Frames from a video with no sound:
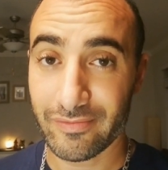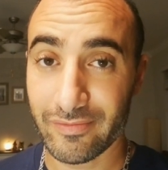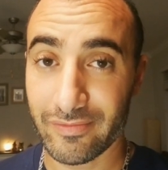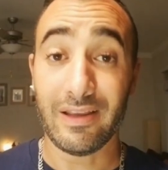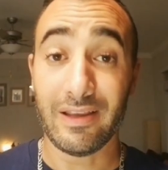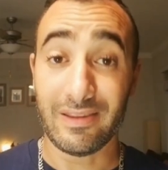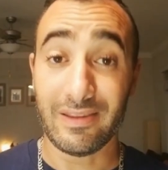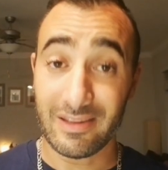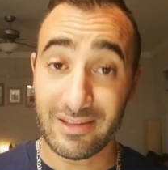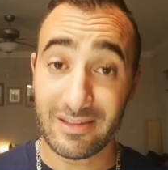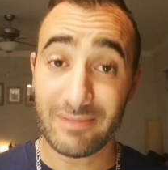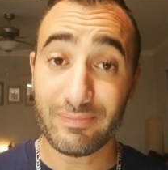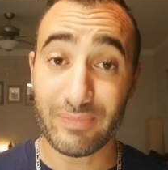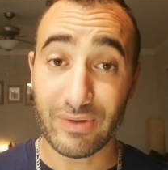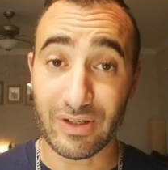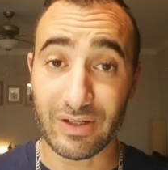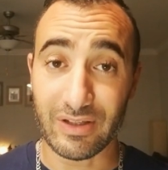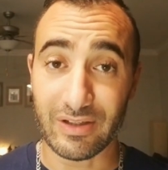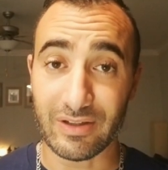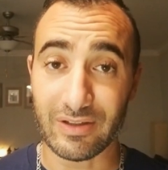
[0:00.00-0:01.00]
In this
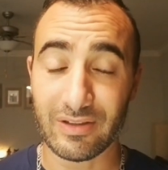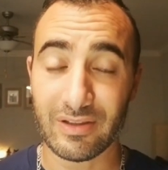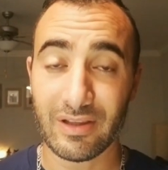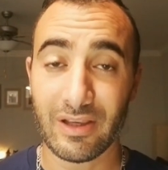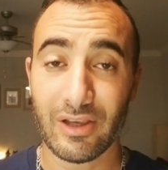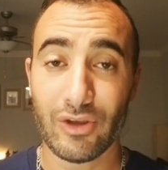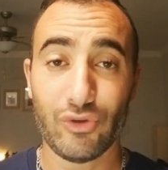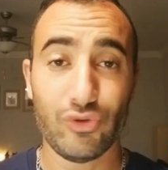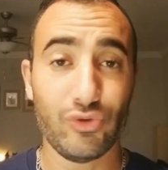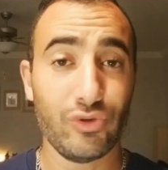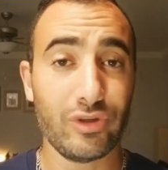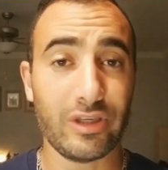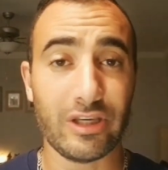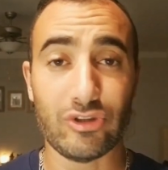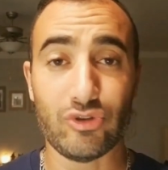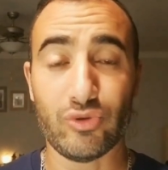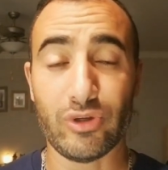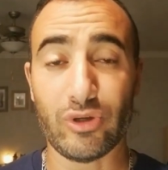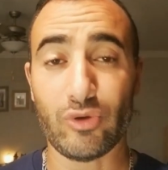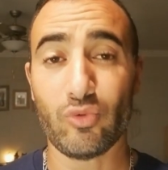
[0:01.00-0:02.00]
period, you can
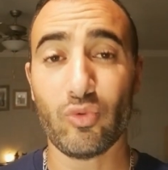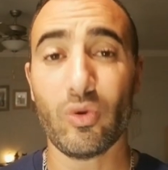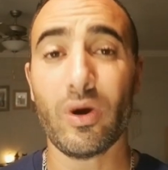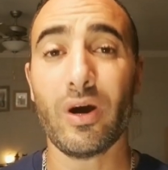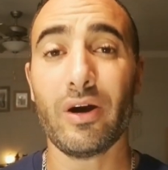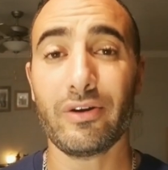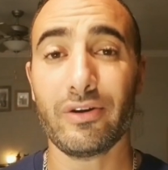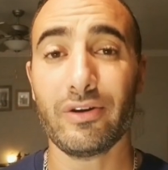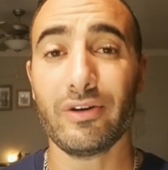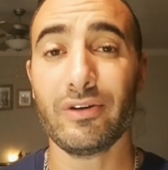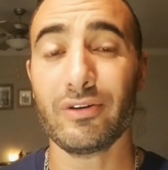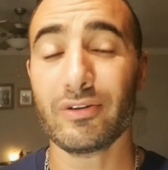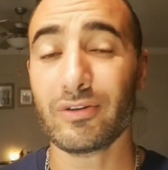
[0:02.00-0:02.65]
drink water,